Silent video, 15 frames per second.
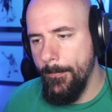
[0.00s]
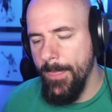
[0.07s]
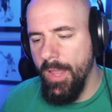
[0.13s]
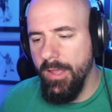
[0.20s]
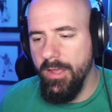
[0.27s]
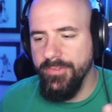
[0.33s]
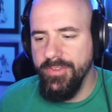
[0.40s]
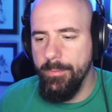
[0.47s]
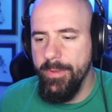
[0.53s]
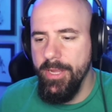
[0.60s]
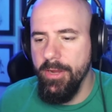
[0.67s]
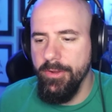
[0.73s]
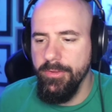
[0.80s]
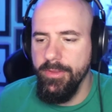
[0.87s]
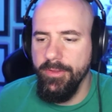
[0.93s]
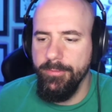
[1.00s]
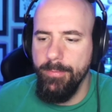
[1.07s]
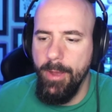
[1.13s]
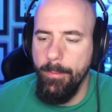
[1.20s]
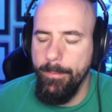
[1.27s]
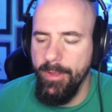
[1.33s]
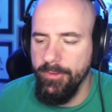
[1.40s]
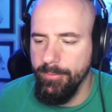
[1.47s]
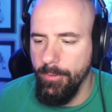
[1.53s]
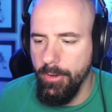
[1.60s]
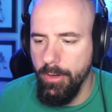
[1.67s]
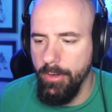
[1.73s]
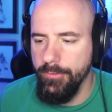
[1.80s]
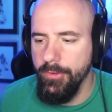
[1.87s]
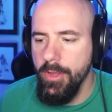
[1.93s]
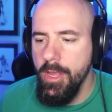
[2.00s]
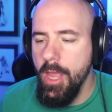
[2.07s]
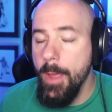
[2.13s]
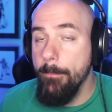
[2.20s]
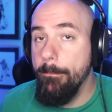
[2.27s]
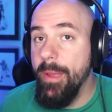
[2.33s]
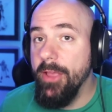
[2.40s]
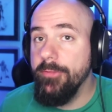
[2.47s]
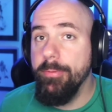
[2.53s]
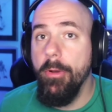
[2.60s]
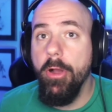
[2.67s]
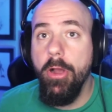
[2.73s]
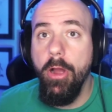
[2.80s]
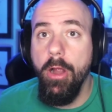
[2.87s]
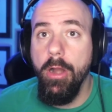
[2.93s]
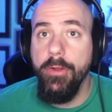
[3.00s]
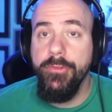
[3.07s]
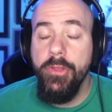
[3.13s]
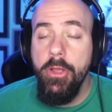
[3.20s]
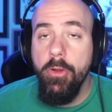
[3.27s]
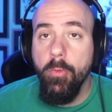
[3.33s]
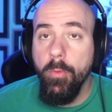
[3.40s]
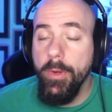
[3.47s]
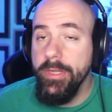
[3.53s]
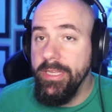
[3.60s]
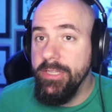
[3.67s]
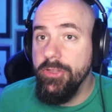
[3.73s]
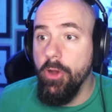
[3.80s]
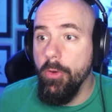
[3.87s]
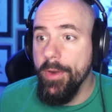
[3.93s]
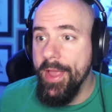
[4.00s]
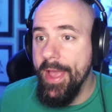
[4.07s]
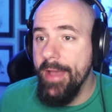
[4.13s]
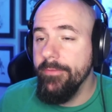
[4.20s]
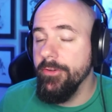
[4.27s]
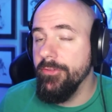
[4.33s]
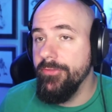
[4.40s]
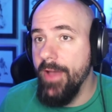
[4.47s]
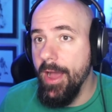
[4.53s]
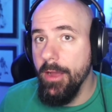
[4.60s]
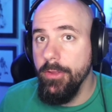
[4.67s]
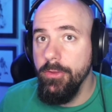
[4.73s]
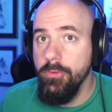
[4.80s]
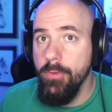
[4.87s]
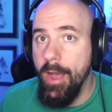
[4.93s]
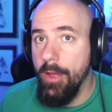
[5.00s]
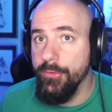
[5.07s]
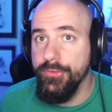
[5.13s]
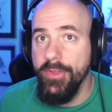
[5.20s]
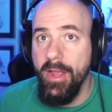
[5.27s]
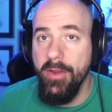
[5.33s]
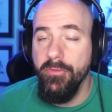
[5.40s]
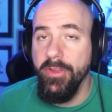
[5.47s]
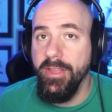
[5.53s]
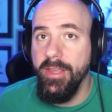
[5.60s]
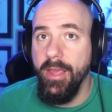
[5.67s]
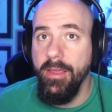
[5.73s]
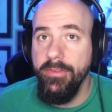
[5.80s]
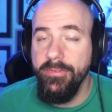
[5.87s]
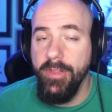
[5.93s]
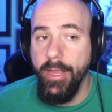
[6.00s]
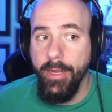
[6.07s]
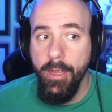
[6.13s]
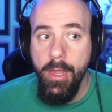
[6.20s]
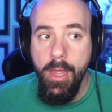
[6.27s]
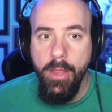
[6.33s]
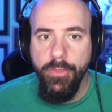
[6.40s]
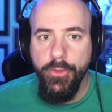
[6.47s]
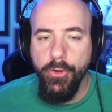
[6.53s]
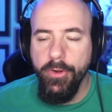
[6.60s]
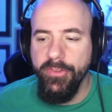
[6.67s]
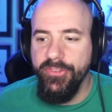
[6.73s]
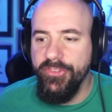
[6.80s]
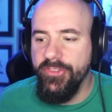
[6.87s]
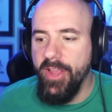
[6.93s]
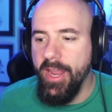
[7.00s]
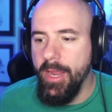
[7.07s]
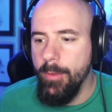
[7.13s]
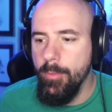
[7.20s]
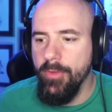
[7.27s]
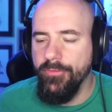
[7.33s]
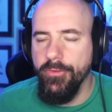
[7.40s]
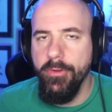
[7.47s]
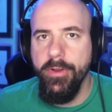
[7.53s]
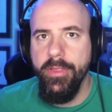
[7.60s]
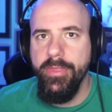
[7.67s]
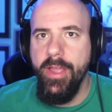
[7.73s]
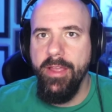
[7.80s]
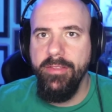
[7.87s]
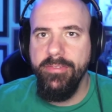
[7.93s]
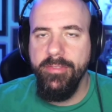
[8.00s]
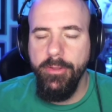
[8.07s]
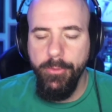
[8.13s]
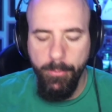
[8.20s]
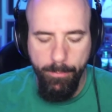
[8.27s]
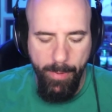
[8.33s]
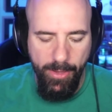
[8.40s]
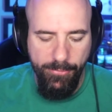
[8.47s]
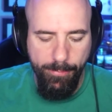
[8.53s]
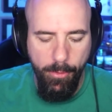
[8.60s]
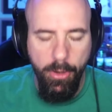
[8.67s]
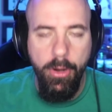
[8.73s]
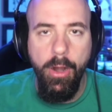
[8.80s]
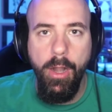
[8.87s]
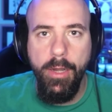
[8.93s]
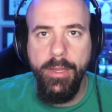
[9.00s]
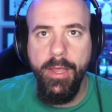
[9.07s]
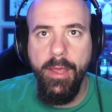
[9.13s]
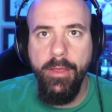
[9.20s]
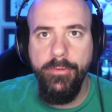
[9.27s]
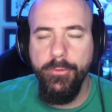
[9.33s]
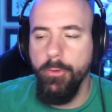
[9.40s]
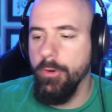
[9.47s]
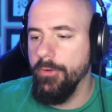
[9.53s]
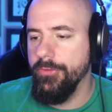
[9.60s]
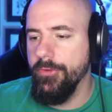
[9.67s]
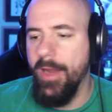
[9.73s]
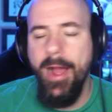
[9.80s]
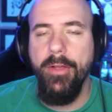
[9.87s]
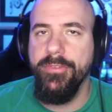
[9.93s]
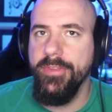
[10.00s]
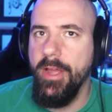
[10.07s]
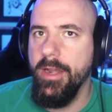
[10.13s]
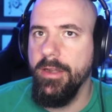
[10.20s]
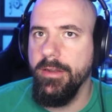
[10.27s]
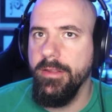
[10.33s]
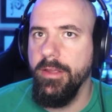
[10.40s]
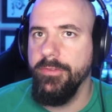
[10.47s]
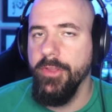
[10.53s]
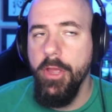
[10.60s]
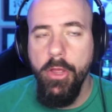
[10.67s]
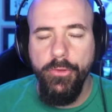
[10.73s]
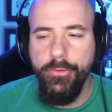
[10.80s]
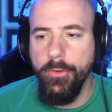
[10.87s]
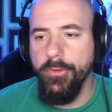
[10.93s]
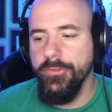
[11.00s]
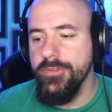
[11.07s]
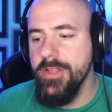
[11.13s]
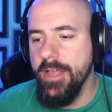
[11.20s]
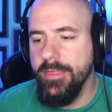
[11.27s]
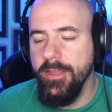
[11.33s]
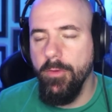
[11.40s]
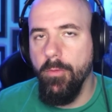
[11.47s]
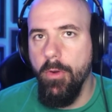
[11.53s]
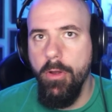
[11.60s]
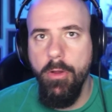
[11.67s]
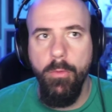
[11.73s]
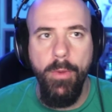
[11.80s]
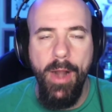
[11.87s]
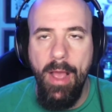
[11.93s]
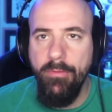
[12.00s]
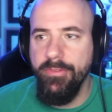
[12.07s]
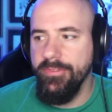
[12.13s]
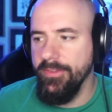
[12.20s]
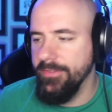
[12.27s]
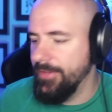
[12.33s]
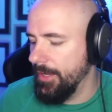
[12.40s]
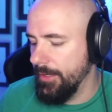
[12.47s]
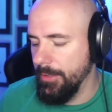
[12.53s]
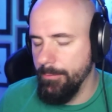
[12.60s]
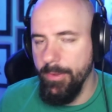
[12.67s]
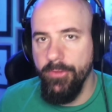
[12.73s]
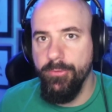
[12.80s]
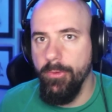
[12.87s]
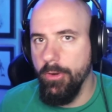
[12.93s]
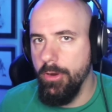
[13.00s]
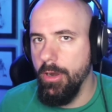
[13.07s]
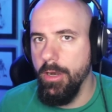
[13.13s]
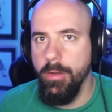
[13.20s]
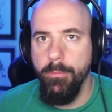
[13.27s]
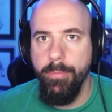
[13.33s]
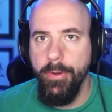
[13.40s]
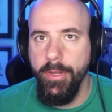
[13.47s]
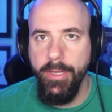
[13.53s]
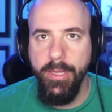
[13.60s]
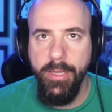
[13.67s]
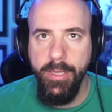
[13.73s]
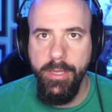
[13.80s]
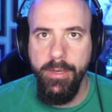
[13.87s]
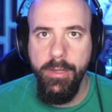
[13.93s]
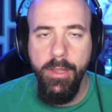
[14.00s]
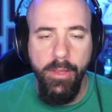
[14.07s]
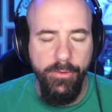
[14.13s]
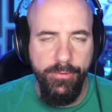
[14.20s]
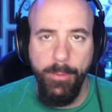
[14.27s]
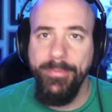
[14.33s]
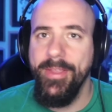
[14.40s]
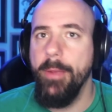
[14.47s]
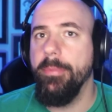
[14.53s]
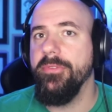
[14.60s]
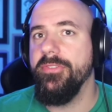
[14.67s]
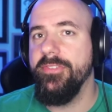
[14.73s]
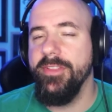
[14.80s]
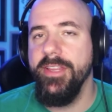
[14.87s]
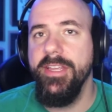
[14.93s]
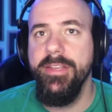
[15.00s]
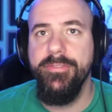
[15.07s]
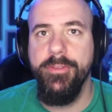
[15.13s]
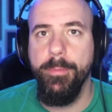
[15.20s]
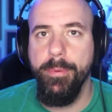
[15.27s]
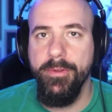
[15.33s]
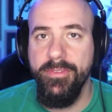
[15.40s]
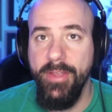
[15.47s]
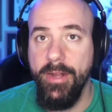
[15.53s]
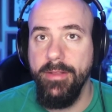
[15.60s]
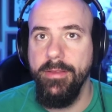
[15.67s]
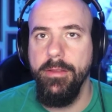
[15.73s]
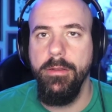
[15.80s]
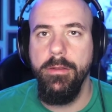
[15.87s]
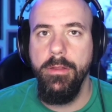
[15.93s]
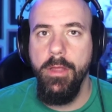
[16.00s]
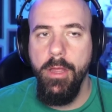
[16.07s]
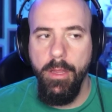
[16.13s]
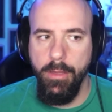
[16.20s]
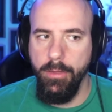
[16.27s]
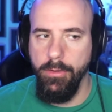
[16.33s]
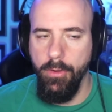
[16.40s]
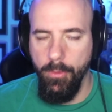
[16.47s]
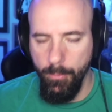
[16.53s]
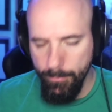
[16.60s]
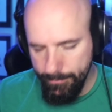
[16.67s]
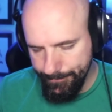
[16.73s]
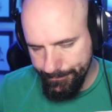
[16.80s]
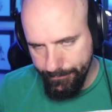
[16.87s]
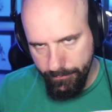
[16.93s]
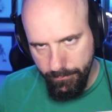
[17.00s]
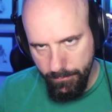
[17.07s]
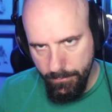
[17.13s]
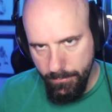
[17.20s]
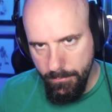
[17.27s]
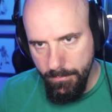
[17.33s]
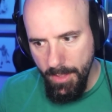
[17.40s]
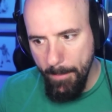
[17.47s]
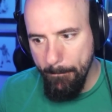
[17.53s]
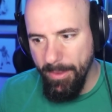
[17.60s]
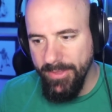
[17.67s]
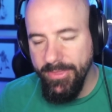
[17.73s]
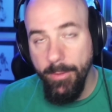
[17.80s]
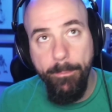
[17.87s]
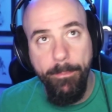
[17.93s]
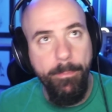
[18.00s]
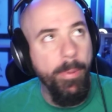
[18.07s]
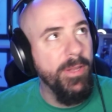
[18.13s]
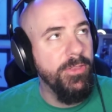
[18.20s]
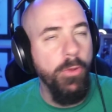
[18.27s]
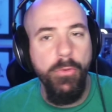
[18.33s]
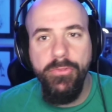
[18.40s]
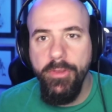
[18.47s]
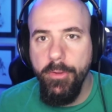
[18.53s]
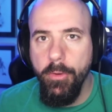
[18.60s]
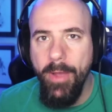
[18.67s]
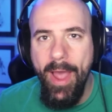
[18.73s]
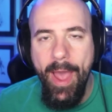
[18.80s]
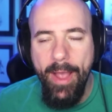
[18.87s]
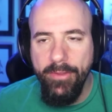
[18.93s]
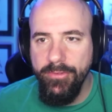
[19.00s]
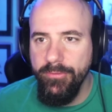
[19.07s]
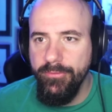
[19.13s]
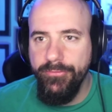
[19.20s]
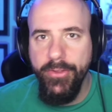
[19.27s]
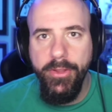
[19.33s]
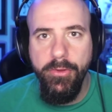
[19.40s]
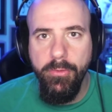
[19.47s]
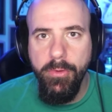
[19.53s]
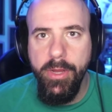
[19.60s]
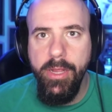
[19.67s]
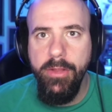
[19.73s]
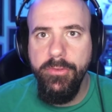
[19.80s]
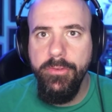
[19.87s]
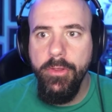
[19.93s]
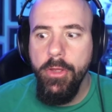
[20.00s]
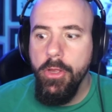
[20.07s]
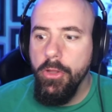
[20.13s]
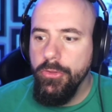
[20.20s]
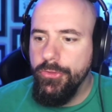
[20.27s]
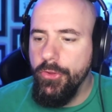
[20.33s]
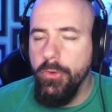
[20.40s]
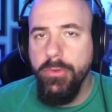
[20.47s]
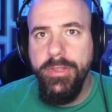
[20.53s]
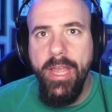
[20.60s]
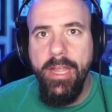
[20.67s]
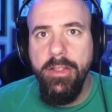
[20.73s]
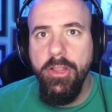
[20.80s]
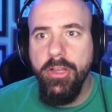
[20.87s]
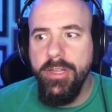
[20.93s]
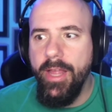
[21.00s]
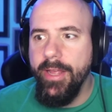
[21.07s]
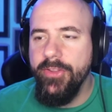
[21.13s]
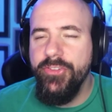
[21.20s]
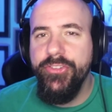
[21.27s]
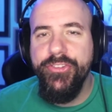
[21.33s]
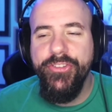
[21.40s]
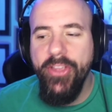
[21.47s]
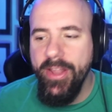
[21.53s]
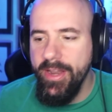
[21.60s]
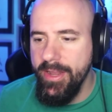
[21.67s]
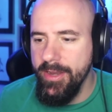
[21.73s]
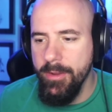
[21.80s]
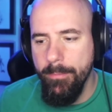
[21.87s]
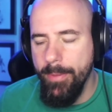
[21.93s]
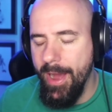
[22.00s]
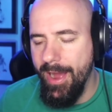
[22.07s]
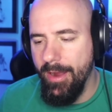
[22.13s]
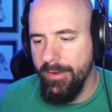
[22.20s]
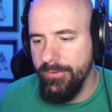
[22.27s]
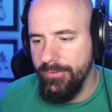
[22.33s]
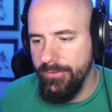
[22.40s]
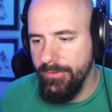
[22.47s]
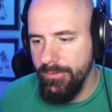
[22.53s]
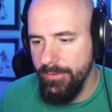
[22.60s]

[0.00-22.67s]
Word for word: Because let me hear you this about baseball cards. Baseball cards really don't have a value outside of a case. Like, they're the same if they're in a nice little baseball card case or if they're outside of the case. So there's nothing wrong with obviously taking a baseball card and putting it in some type of sleeve to protect it. You know, but the but those little action figurines, dude, they look like shit in the box.